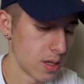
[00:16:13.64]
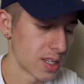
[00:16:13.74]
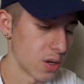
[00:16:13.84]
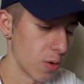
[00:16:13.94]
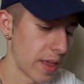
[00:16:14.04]

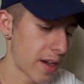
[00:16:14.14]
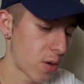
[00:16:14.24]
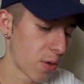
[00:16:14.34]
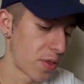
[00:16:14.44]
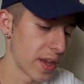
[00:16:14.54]
So that
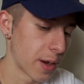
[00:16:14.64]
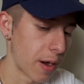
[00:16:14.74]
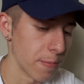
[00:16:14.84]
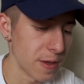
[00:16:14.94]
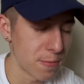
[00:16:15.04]
whole thing
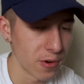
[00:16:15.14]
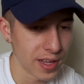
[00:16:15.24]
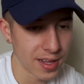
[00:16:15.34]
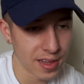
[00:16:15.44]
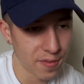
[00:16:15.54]
about me
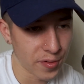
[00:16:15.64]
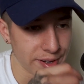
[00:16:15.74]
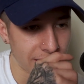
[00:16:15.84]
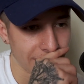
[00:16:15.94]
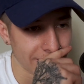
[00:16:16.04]
putting out that free
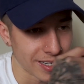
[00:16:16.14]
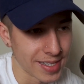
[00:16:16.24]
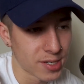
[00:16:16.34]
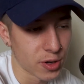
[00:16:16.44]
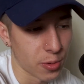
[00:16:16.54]
knowledge on
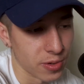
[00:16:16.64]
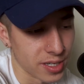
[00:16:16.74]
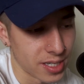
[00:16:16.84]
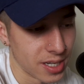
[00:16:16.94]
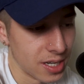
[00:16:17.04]
Instagram
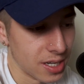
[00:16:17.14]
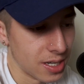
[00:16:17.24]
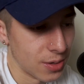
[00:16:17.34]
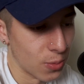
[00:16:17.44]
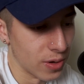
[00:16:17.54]

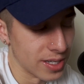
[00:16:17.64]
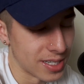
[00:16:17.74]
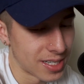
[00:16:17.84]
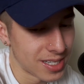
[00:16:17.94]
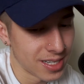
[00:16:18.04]

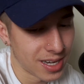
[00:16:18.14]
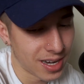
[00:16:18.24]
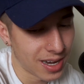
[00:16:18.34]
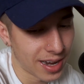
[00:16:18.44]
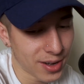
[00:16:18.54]
was
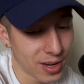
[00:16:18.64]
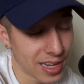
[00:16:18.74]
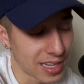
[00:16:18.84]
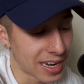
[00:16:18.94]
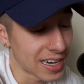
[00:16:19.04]
I ain't gonna lie,
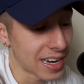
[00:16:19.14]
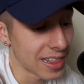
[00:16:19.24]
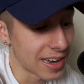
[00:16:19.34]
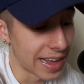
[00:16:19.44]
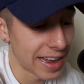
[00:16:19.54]
like I got a
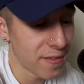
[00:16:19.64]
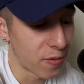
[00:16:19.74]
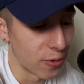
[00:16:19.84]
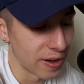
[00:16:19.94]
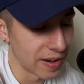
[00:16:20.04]
lot of hate
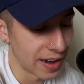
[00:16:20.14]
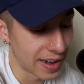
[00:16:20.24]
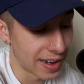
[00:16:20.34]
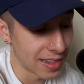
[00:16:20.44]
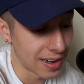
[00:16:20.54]
for it. I
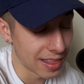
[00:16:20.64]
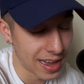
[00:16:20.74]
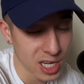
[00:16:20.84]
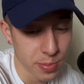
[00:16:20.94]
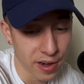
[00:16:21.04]
got a lot of
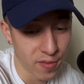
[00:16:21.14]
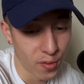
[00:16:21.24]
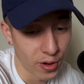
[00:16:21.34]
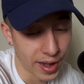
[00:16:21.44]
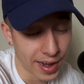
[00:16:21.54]
lashback
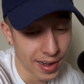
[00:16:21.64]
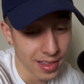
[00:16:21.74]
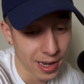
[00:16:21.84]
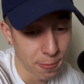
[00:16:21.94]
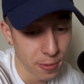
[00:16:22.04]
for it. I got a
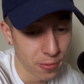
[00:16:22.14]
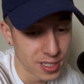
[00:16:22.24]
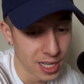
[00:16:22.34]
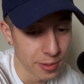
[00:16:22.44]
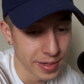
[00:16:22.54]
lot of people
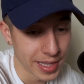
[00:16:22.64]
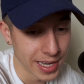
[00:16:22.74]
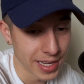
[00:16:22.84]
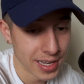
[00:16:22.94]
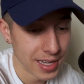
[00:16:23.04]
telling me
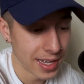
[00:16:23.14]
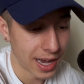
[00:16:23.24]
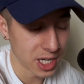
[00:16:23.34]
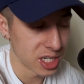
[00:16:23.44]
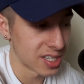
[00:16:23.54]
that
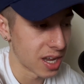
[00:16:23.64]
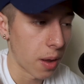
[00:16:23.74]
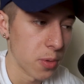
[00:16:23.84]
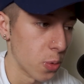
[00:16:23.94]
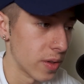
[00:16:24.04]
I should
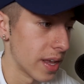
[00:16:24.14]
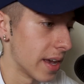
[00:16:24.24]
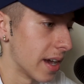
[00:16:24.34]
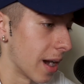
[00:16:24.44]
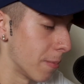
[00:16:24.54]
stop doing
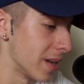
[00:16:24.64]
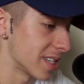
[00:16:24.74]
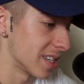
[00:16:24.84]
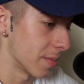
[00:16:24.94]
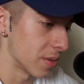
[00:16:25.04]
that. I'm
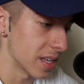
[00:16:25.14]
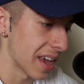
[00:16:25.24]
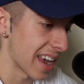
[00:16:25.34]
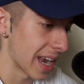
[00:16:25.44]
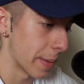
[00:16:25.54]
messing up the
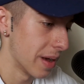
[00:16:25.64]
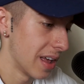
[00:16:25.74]
game.